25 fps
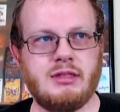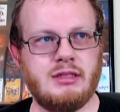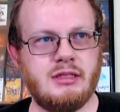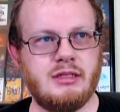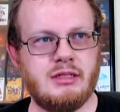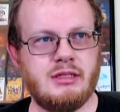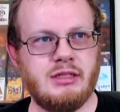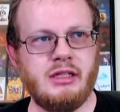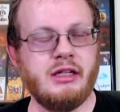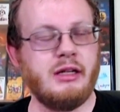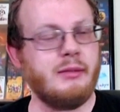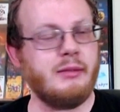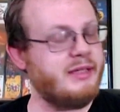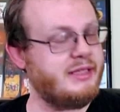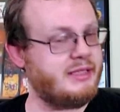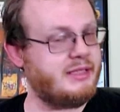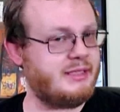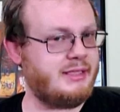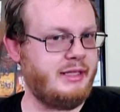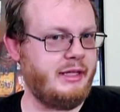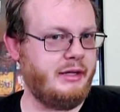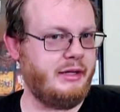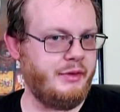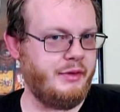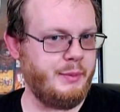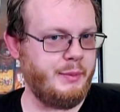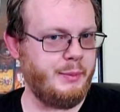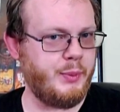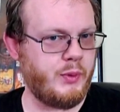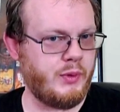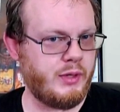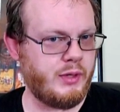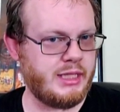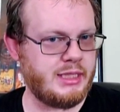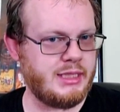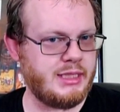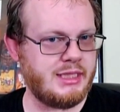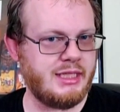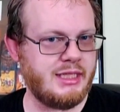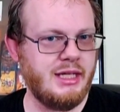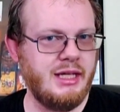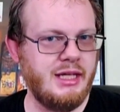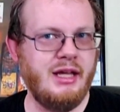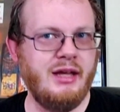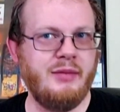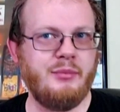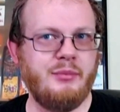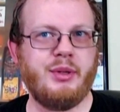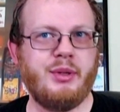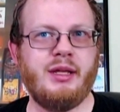little bit slow in points.
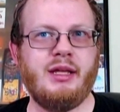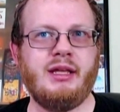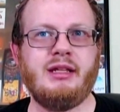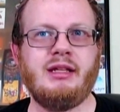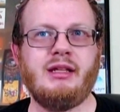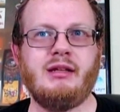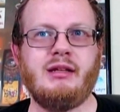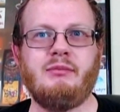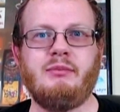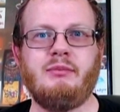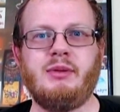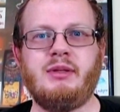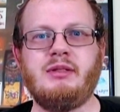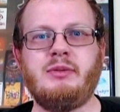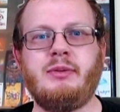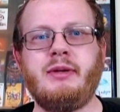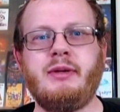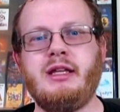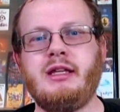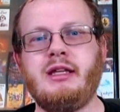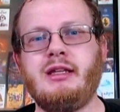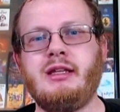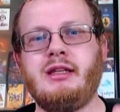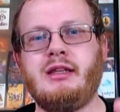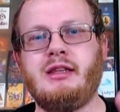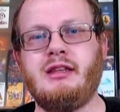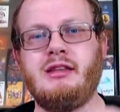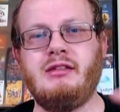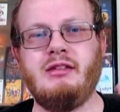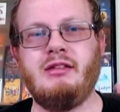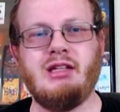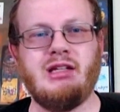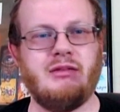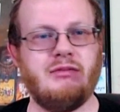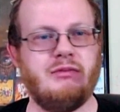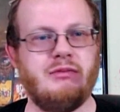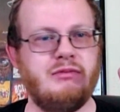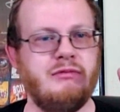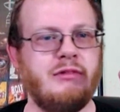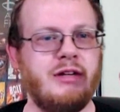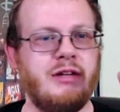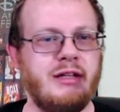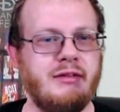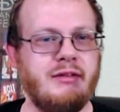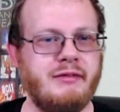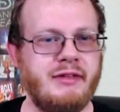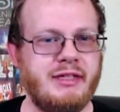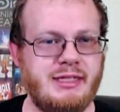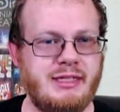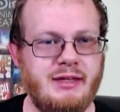But it, between, you know,
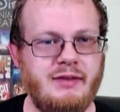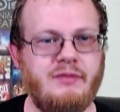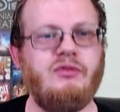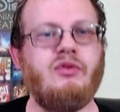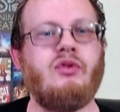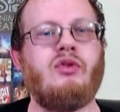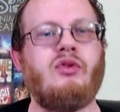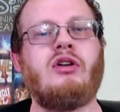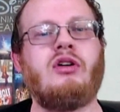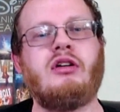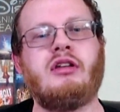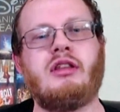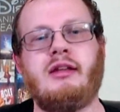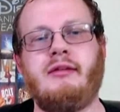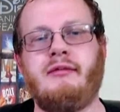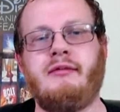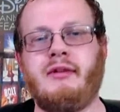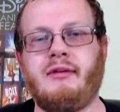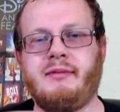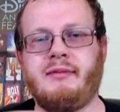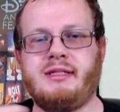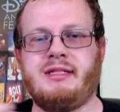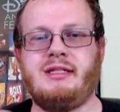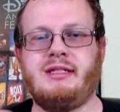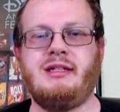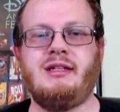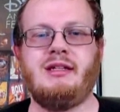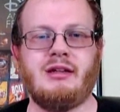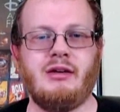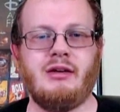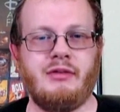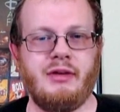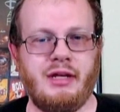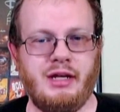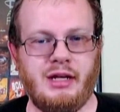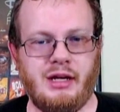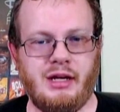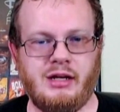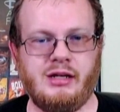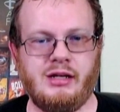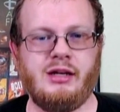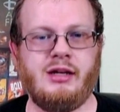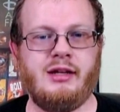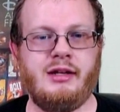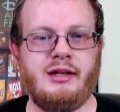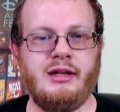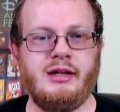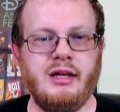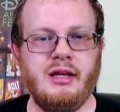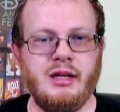what we see of North and what we see going
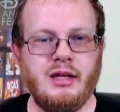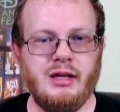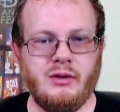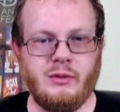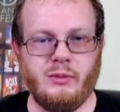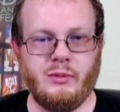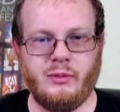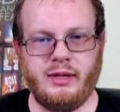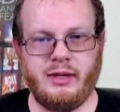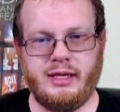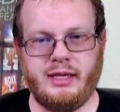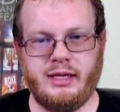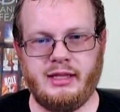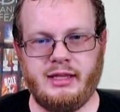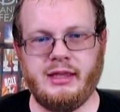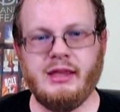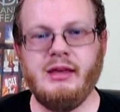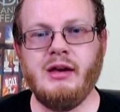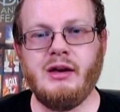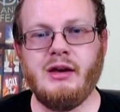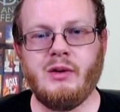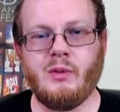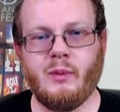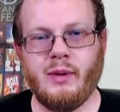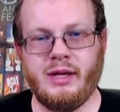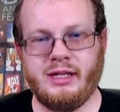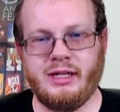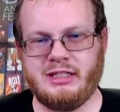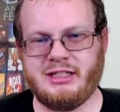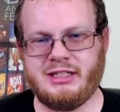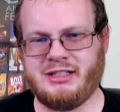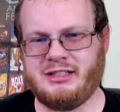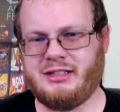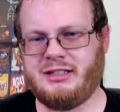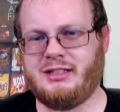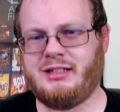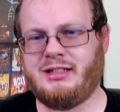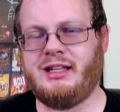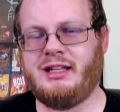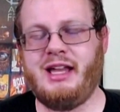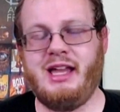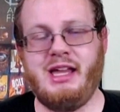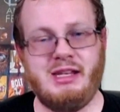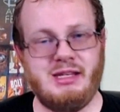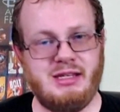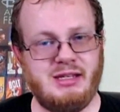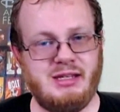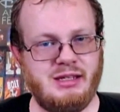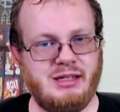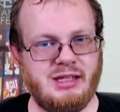on with Winchell
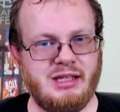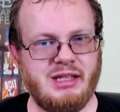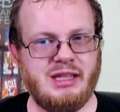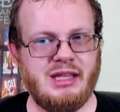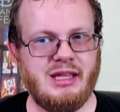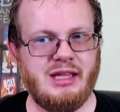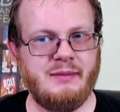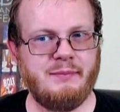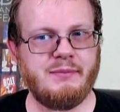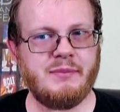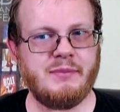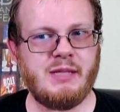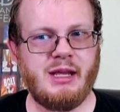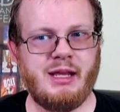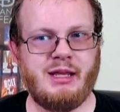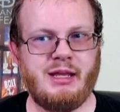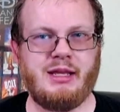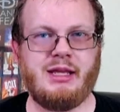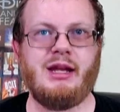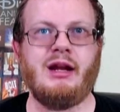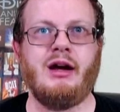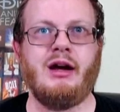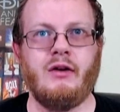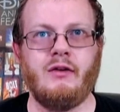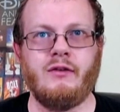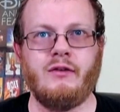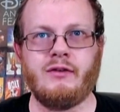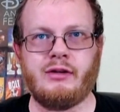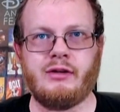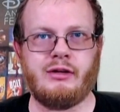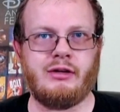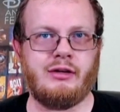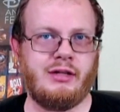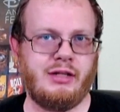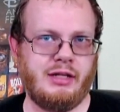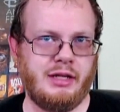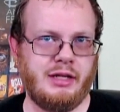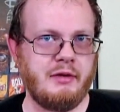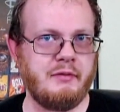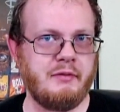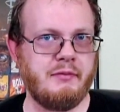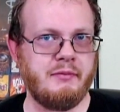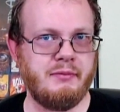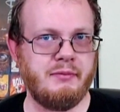and them taking over, you know,